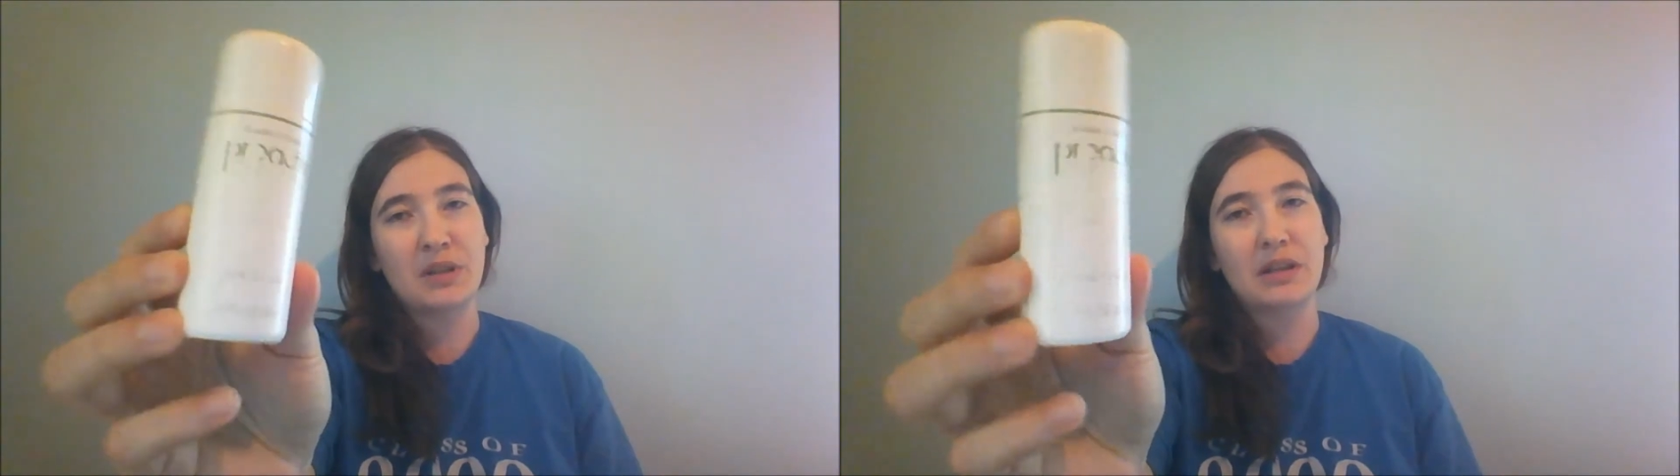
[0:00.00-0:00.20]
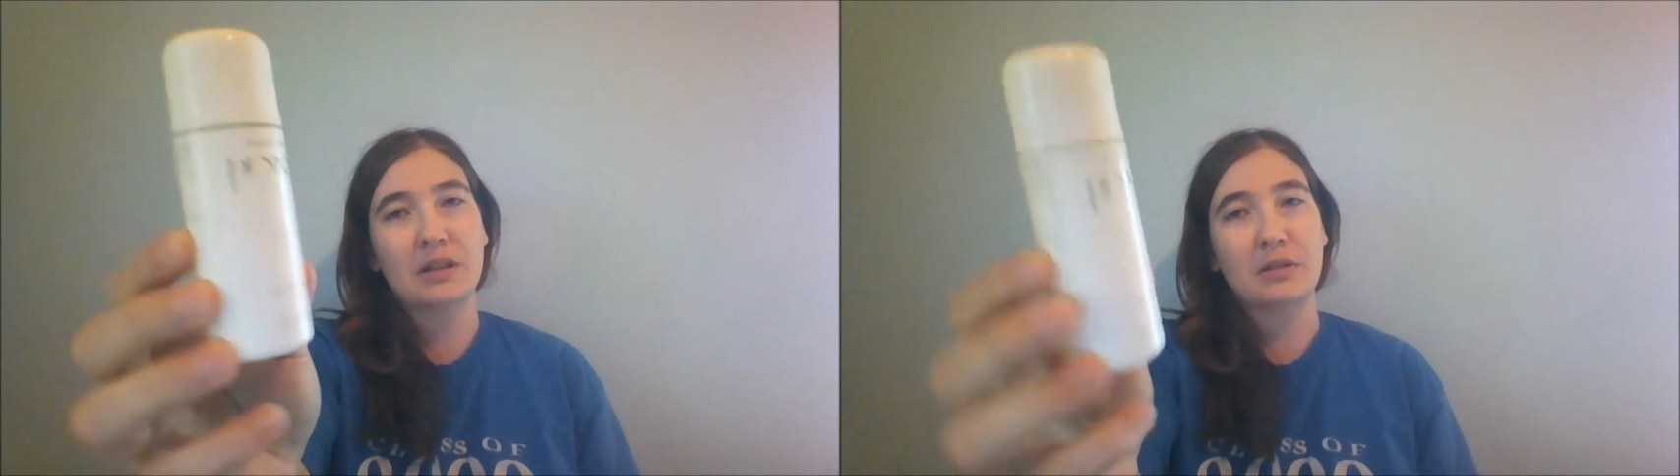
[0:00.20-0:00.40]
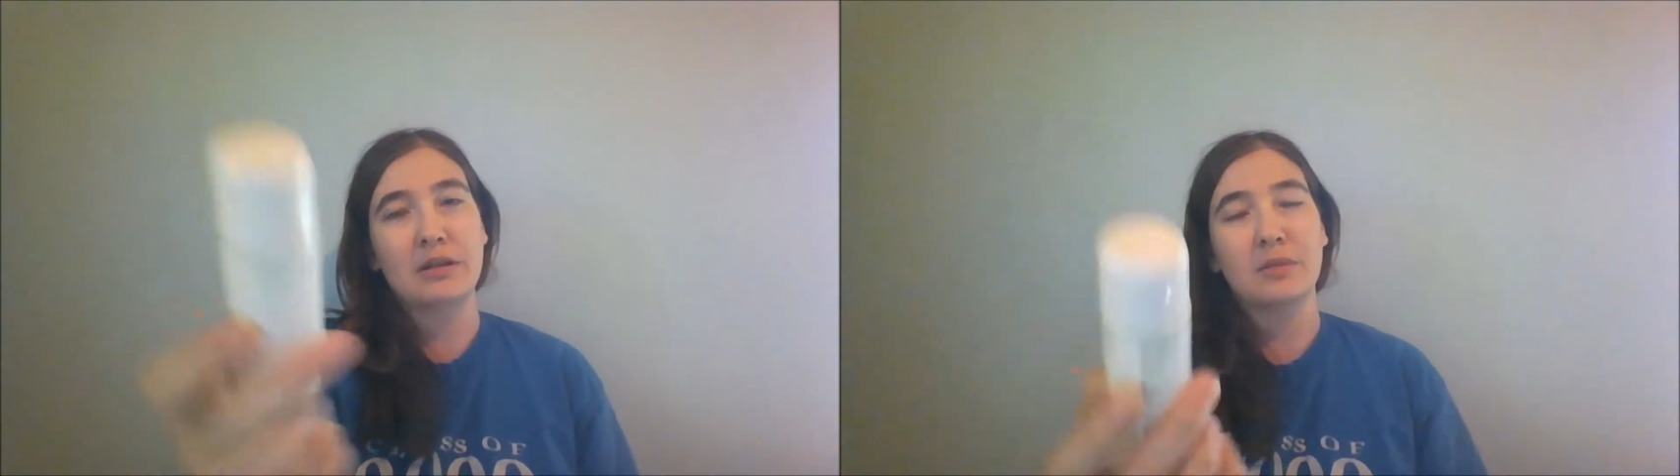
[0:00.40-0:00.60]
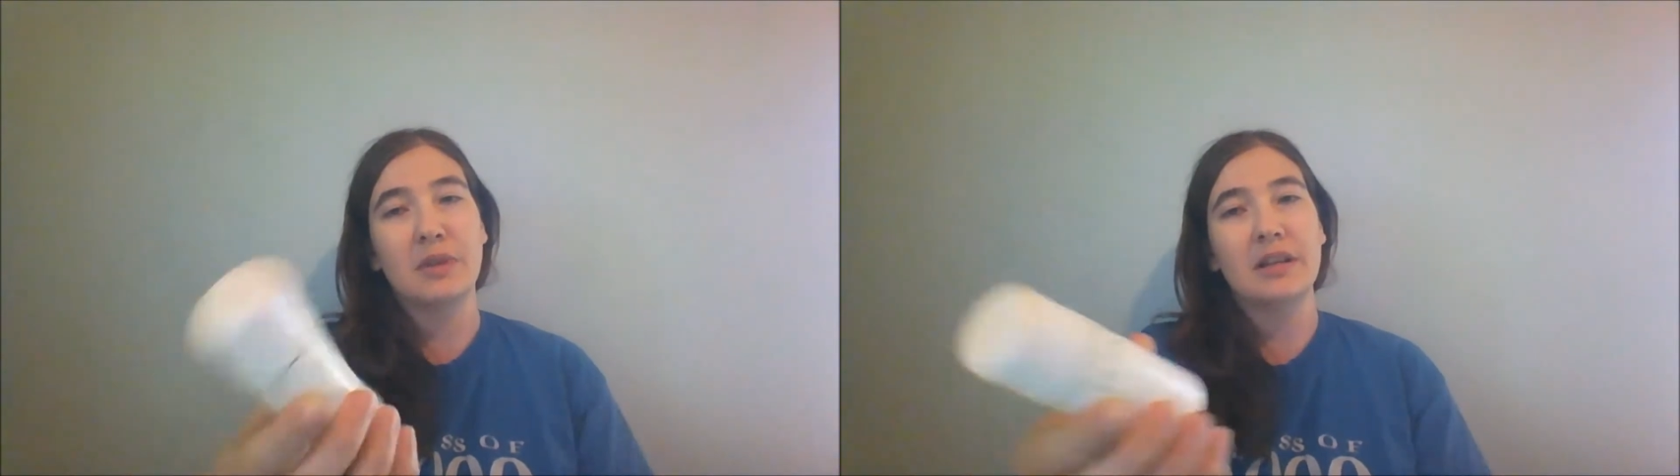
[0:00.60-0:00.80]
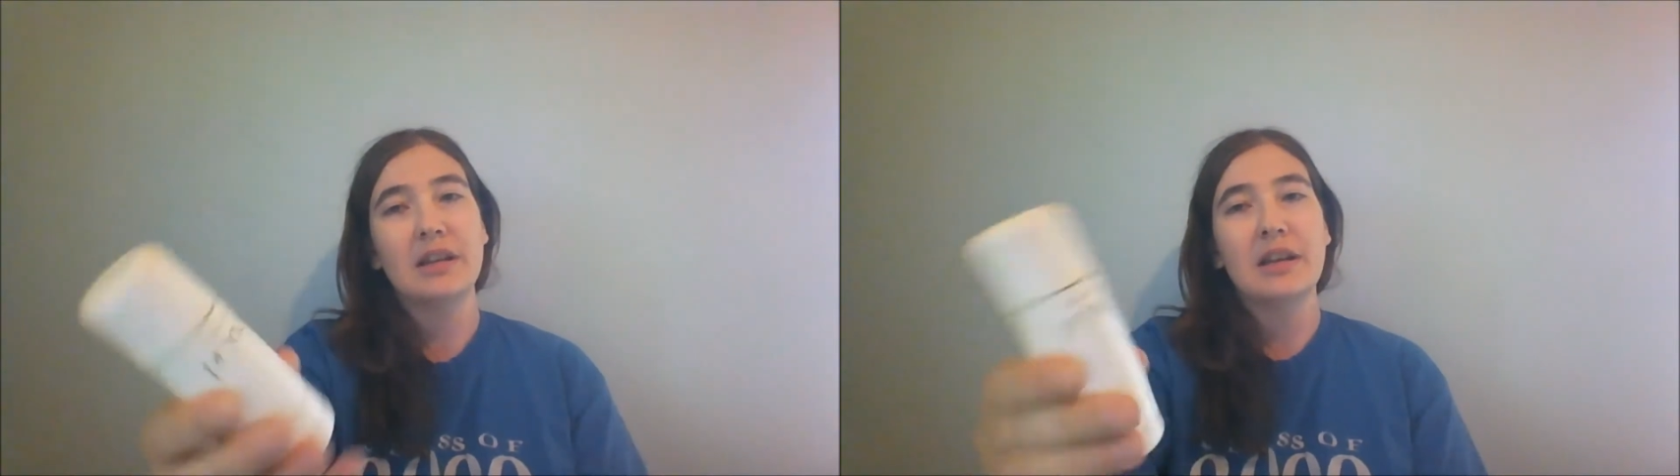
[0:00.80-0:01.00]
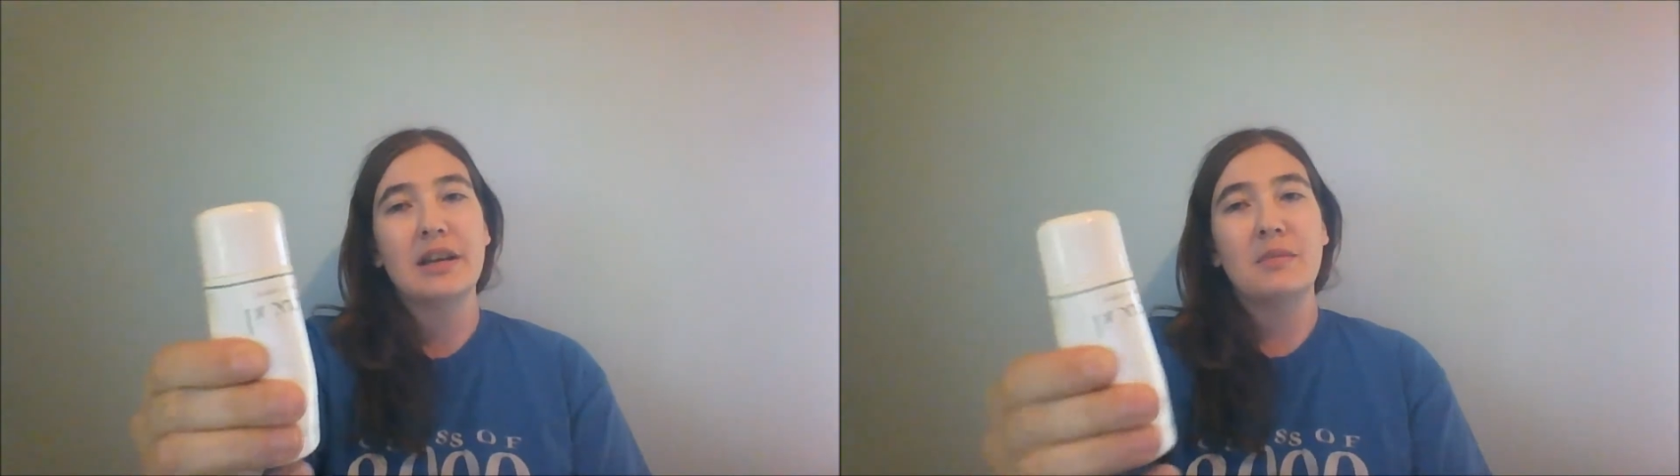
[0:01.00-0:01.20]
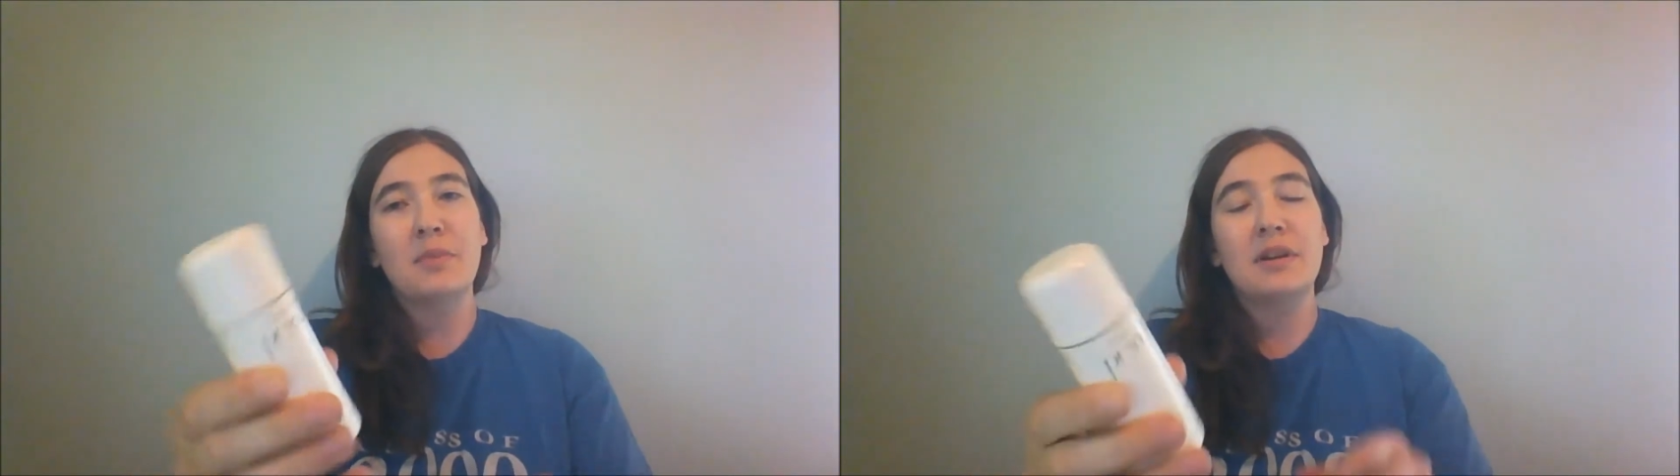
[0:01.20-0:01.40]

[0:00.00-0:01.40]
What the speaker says: bottle's been kicked around a bit,